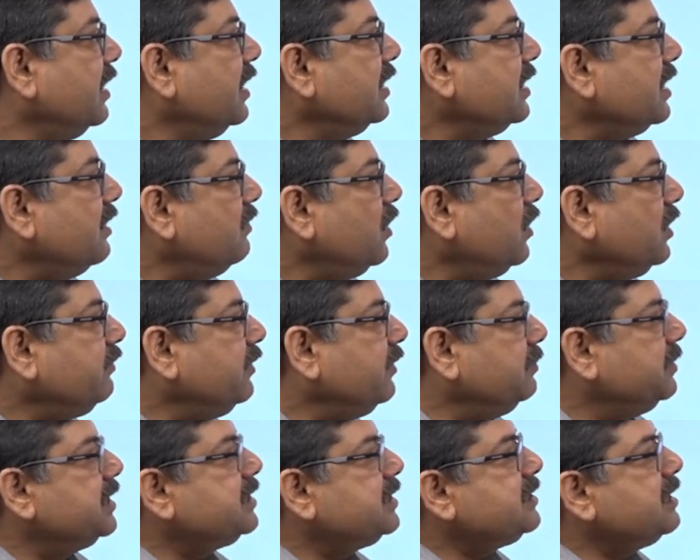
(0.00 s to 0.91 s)
Now what will
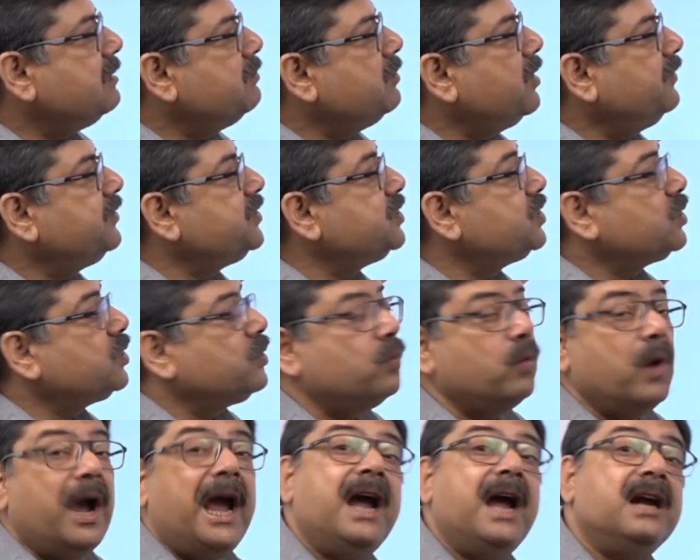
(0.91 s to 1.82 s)
be the sum of
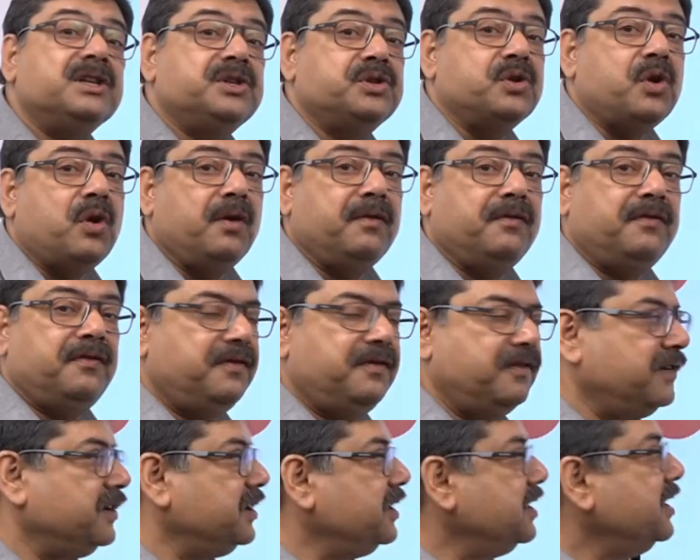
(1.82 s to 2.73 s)
squares of
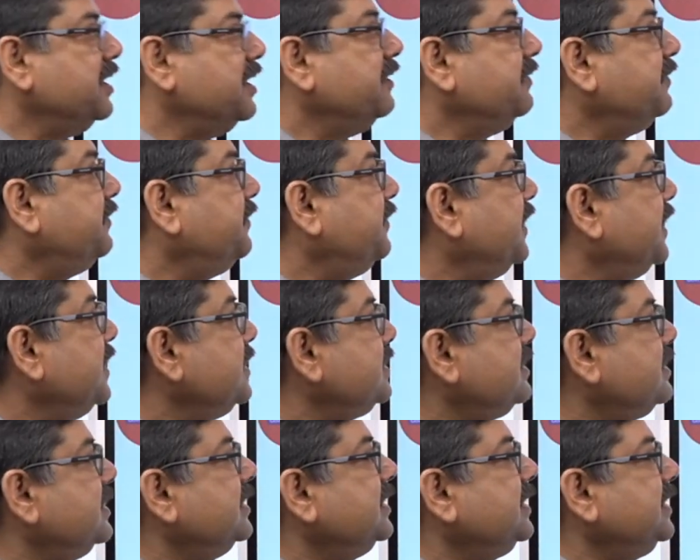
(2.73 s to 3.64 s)

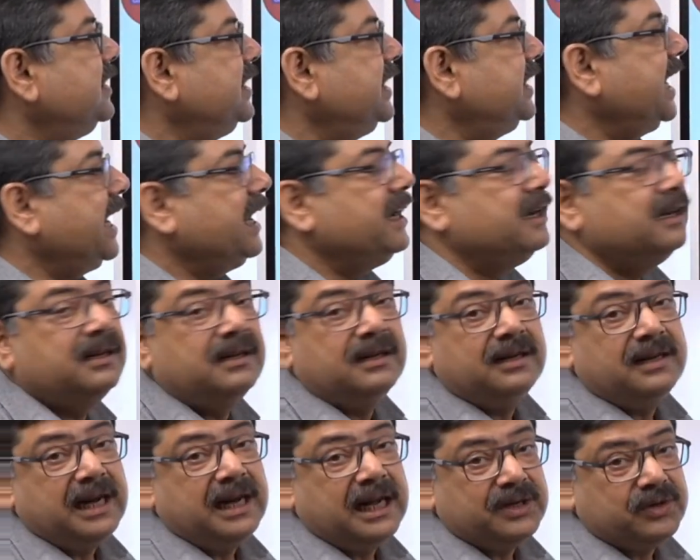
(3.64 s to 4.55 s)
first 10
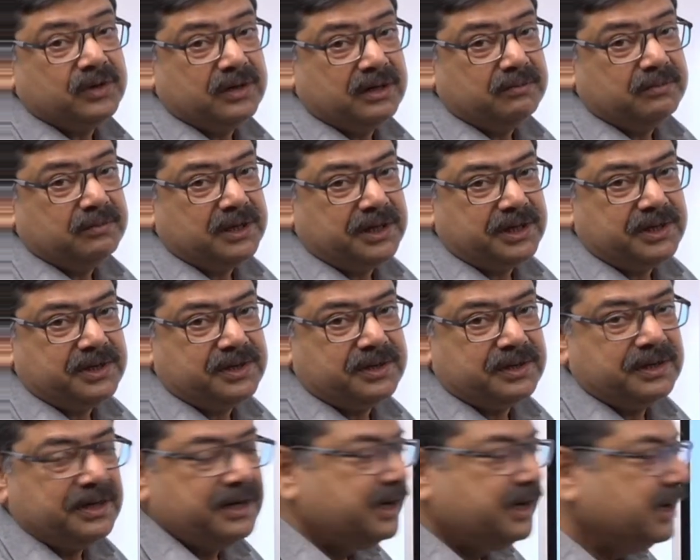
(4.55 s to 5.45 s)
natural numbers?
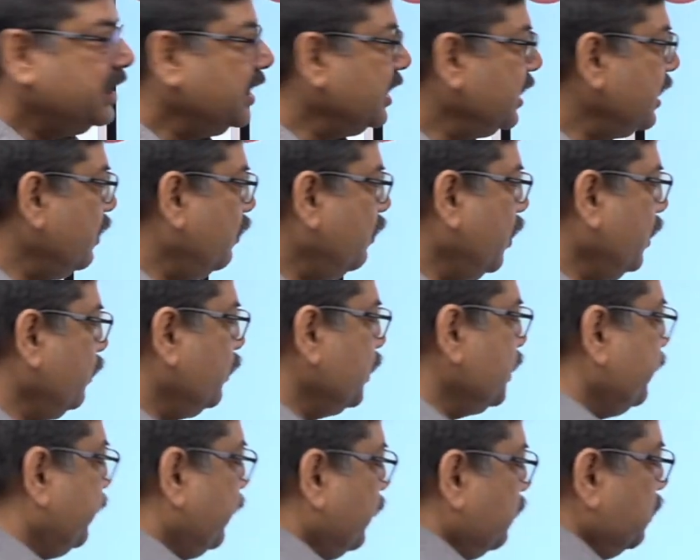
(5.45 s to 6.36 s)
Now what was the
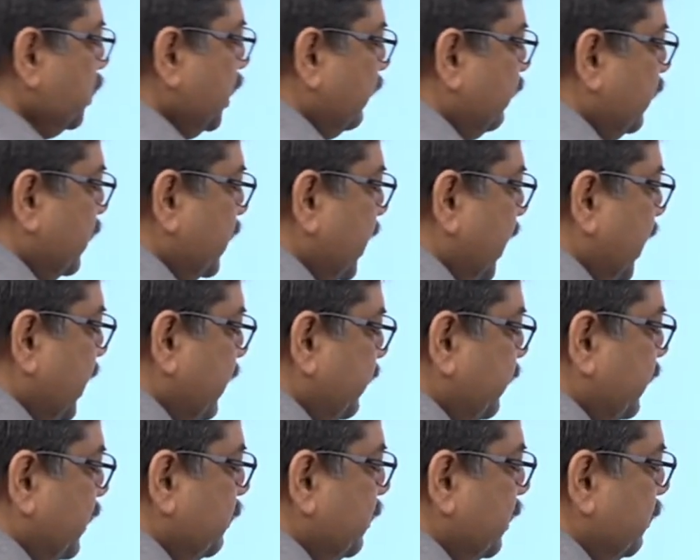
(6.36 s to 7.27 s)
formula for that, if
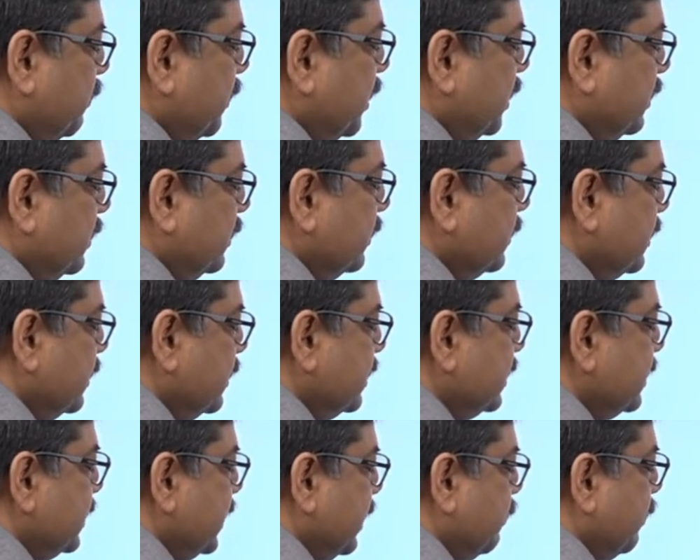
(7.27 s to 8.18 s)
you remember?
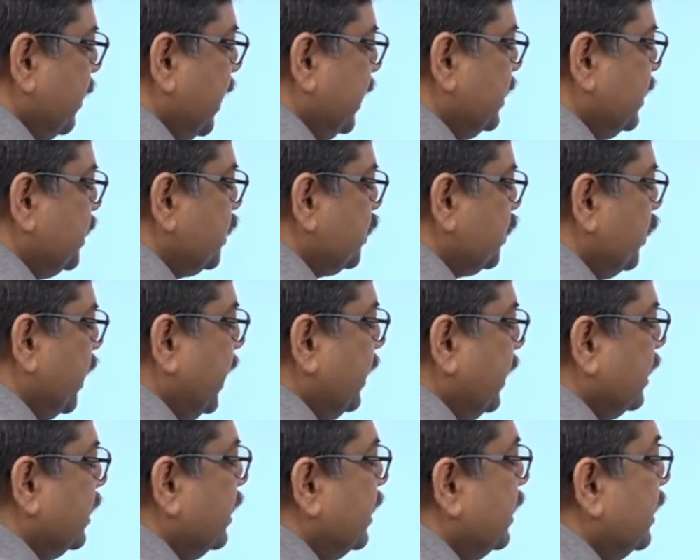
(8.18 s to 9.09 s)
Sigma n square,
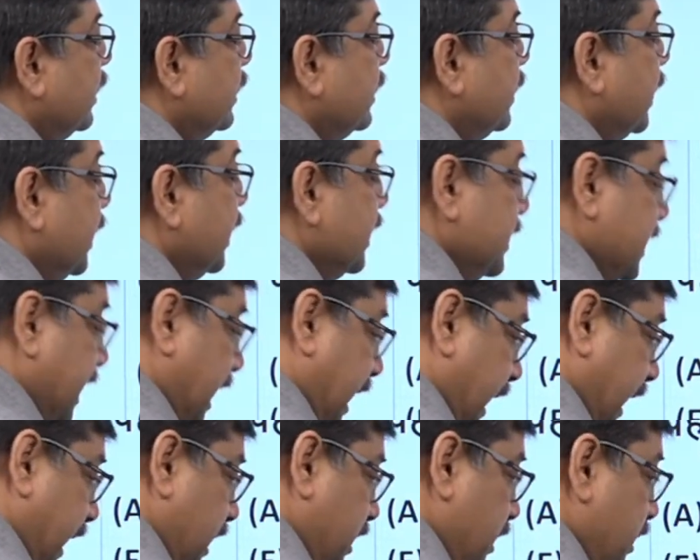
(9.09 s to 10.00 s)
that is
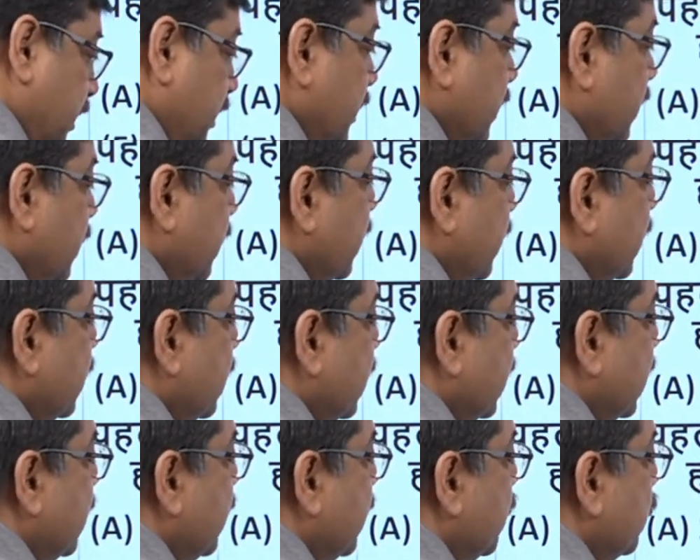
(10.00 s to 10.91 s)
n
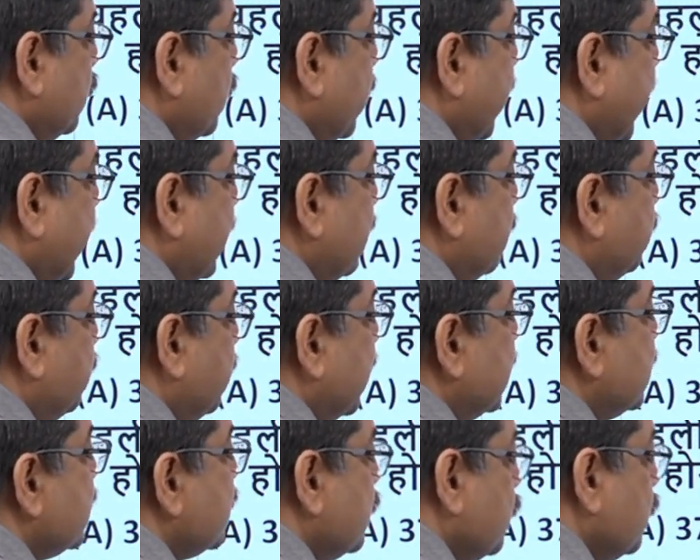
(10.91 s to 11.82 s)
into n
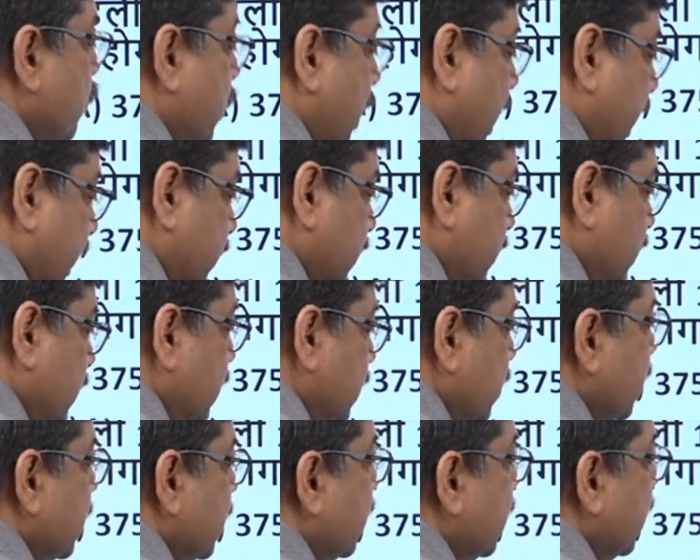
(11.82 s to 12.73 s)
plus 1
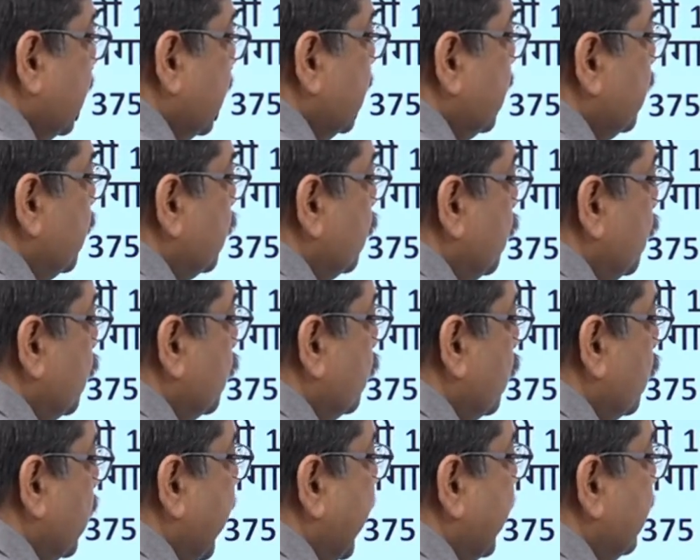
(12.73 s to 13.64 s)
into
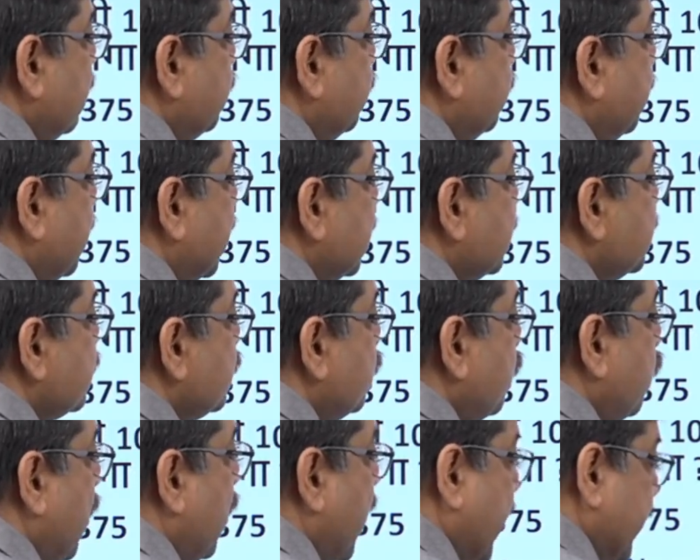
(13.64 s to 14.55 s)
2n plus
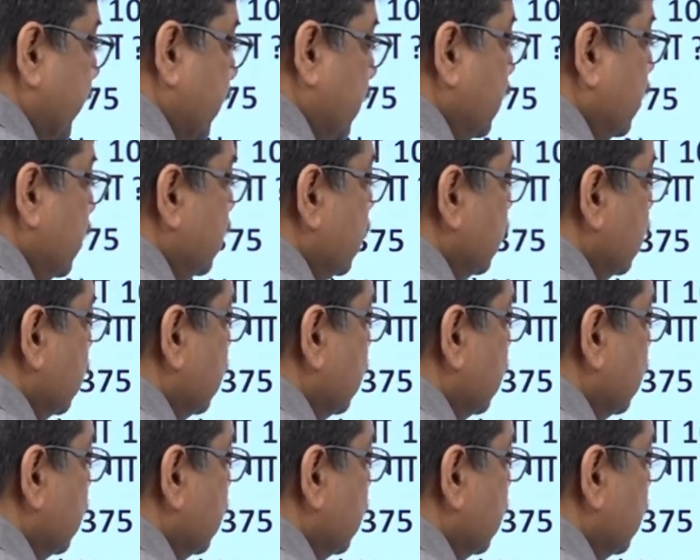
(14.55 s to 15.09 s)
1